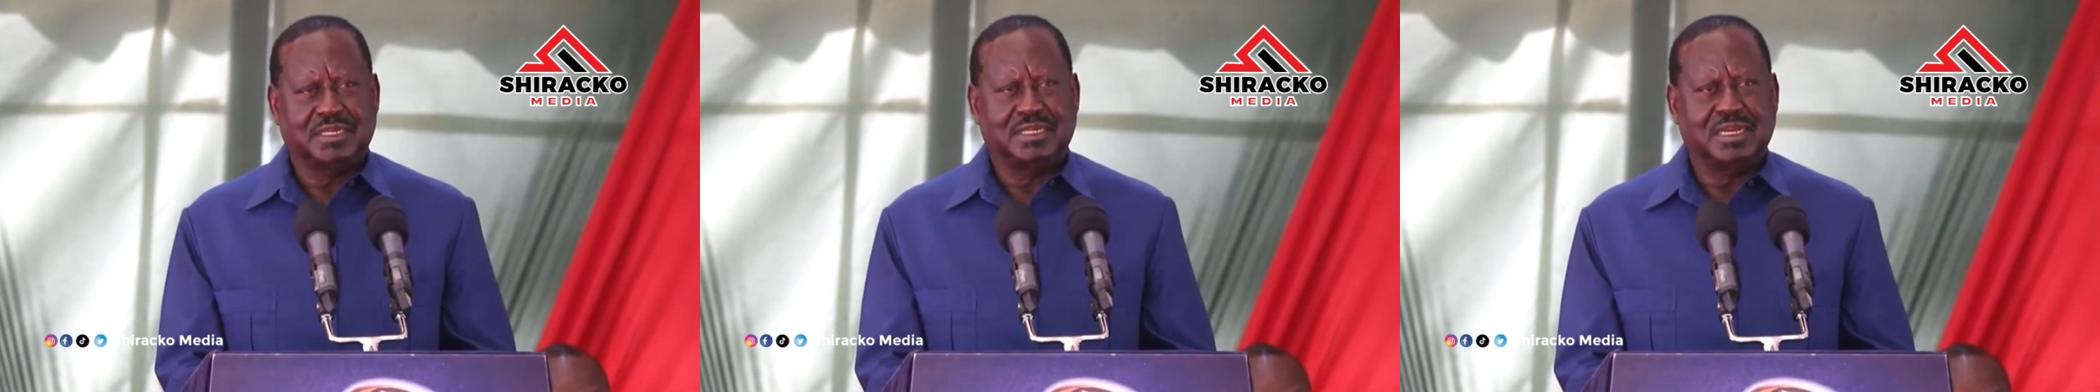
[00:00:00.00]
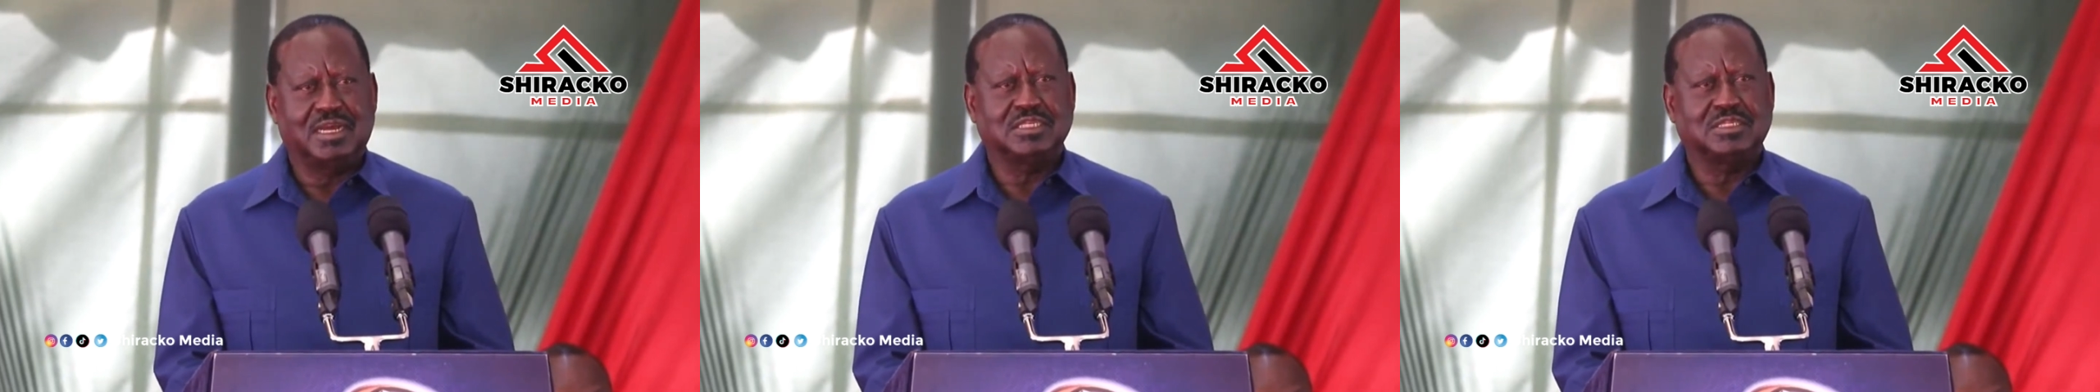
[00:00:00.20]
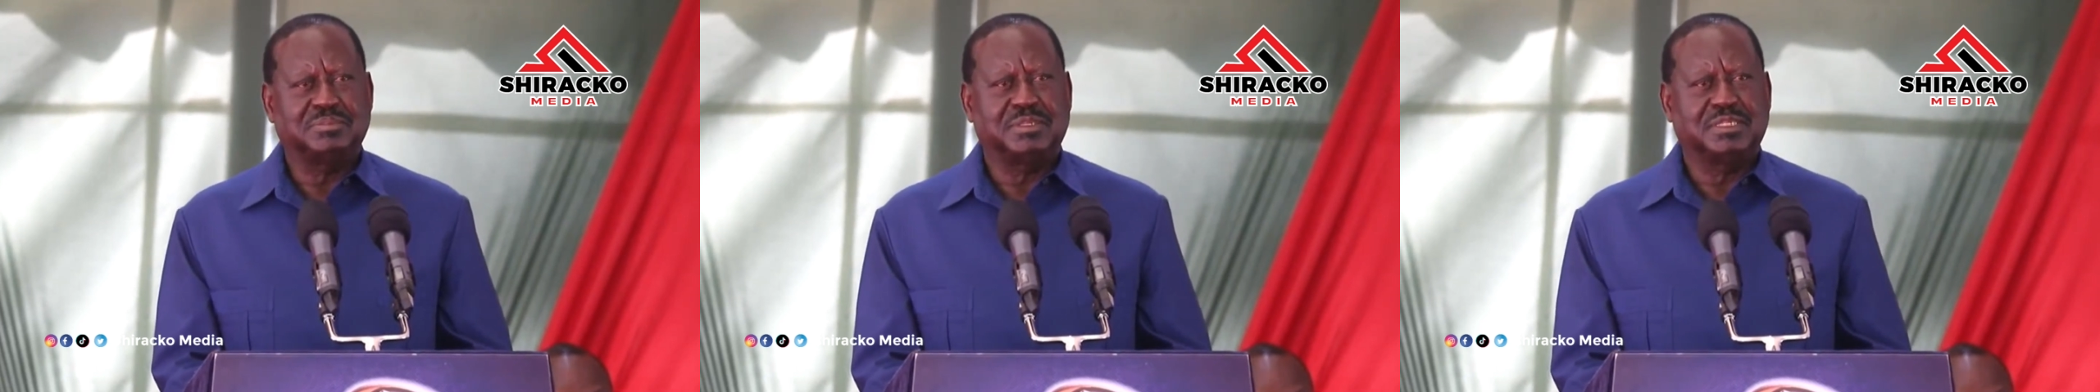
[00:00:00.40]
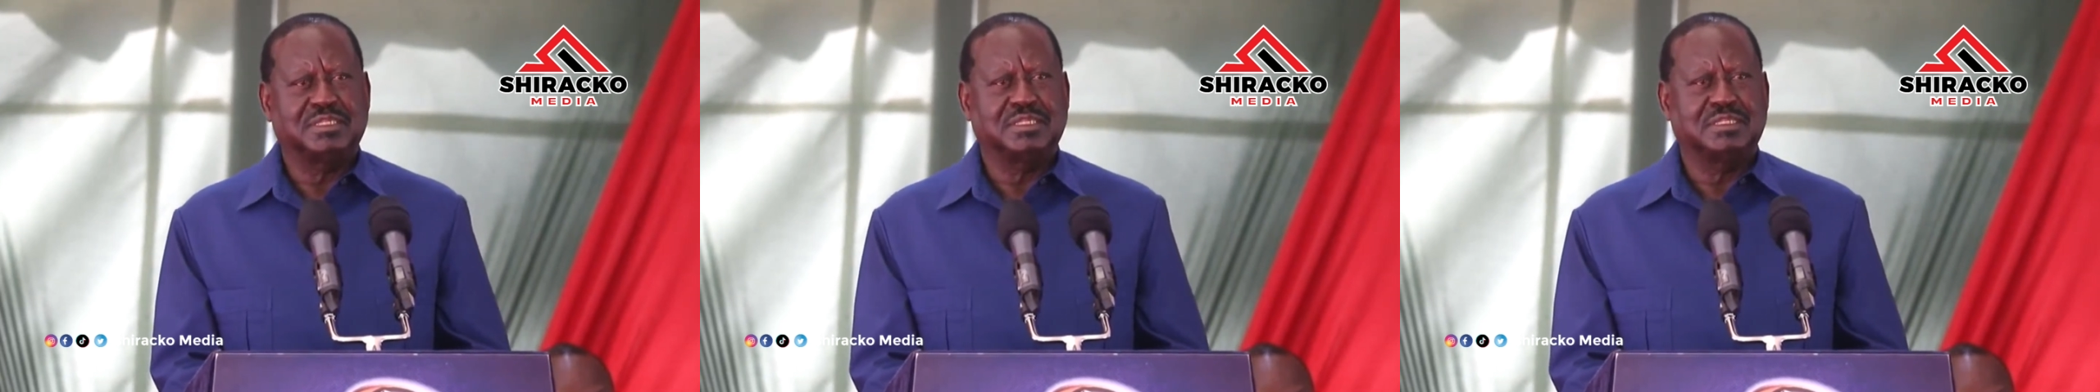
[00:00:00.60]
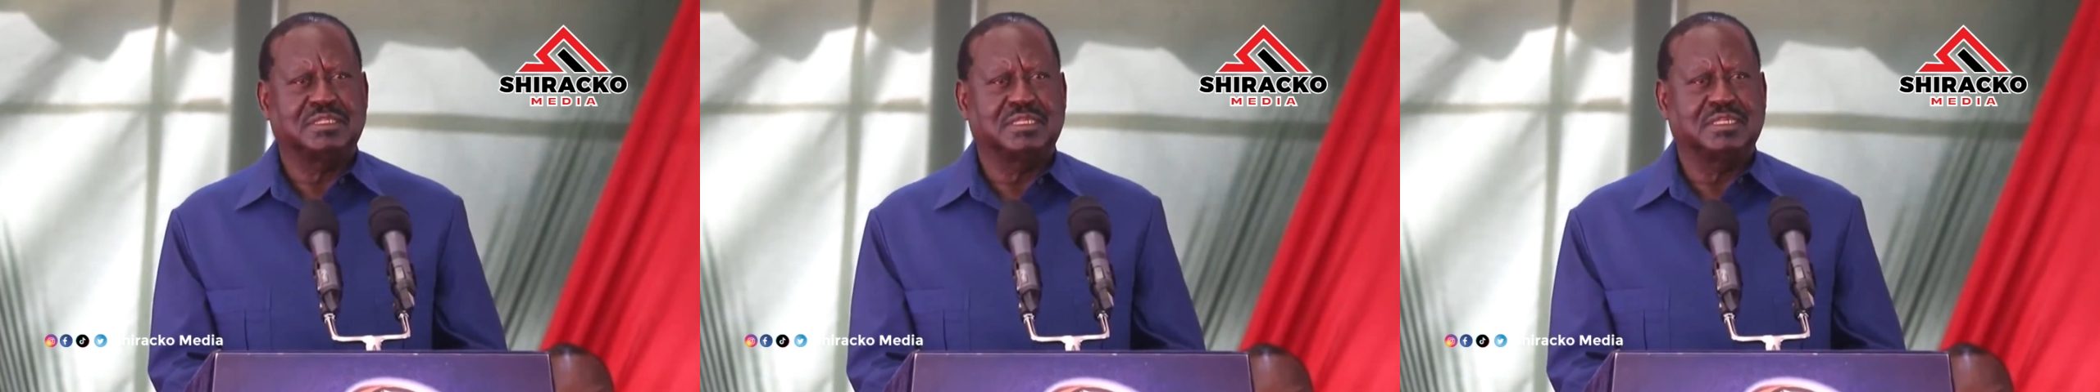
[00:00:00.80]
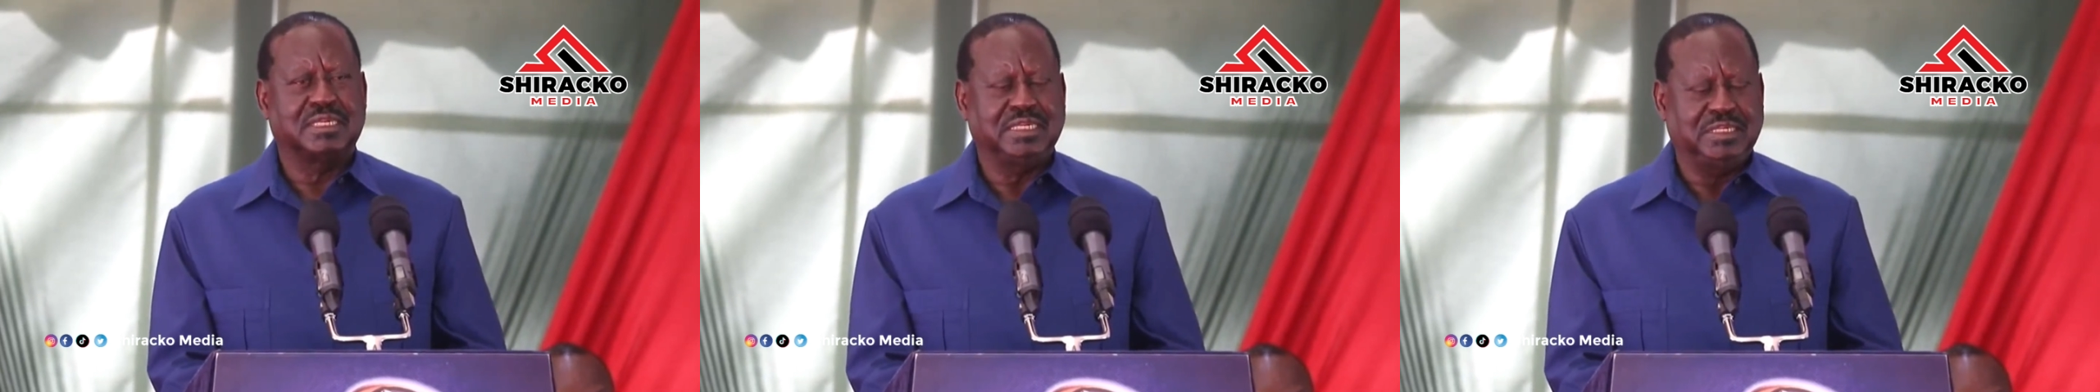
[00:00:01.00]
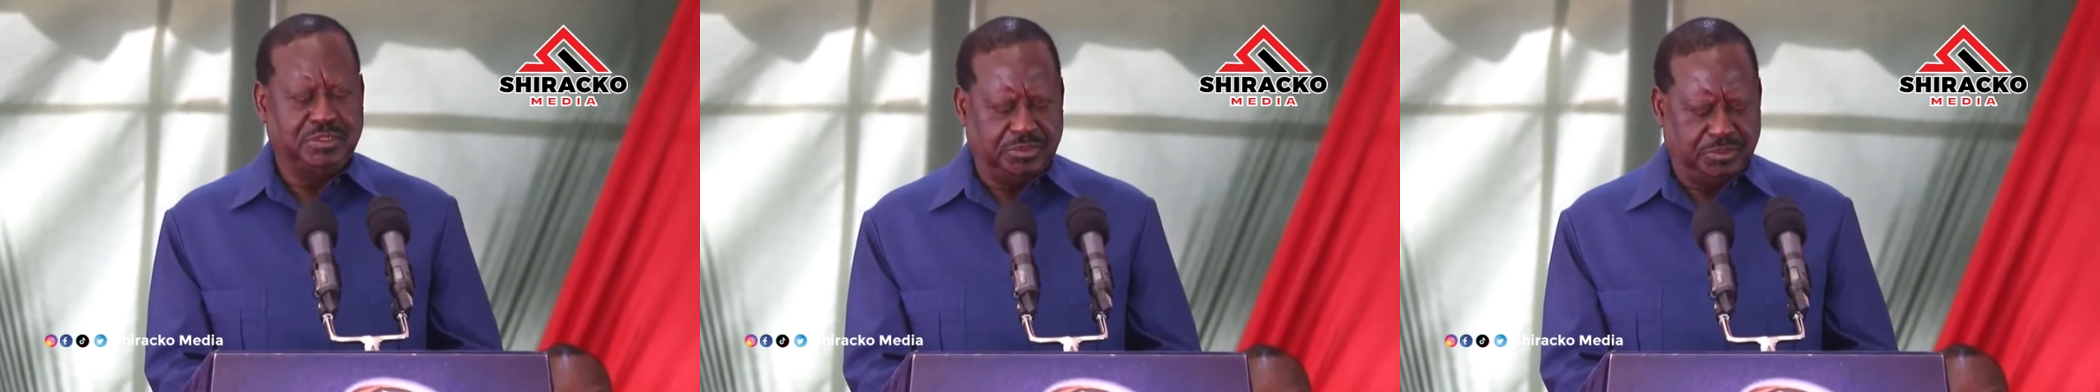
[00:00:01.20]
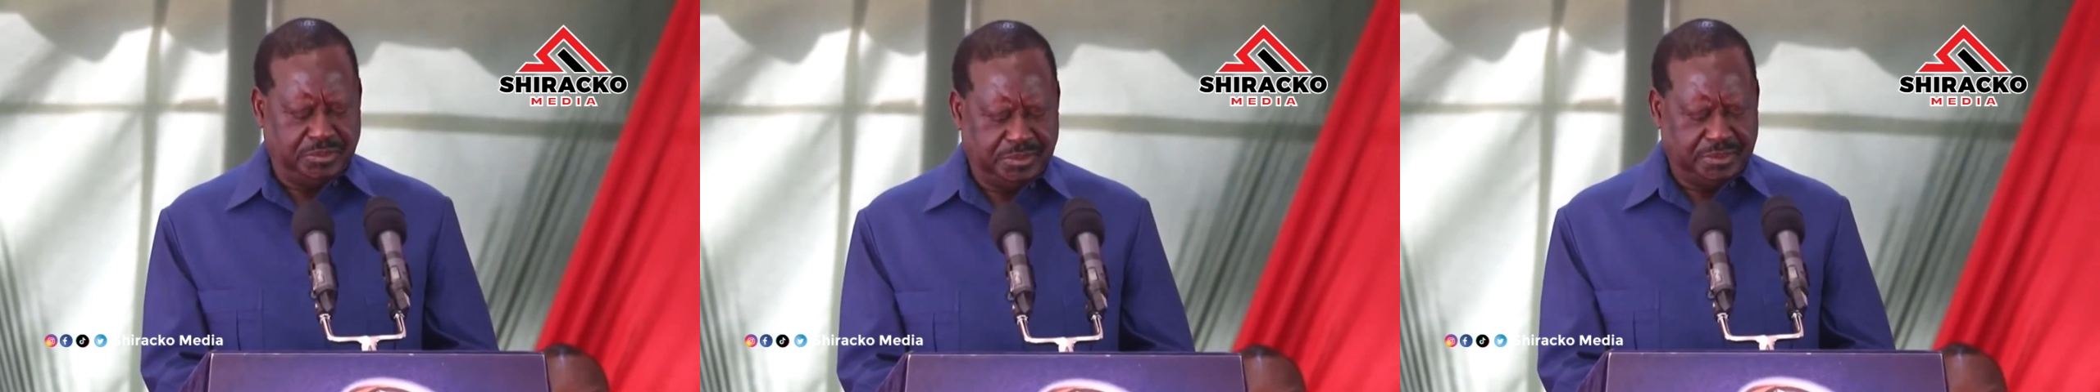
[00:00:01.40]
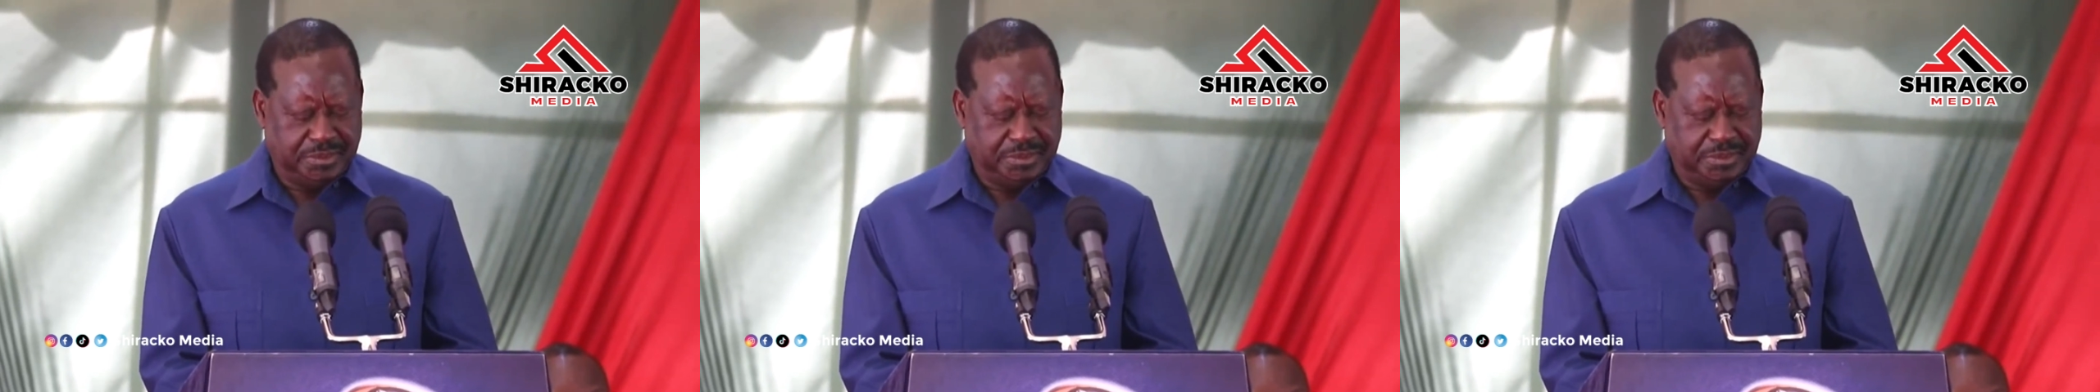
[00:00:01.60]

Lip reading: announcement in the radio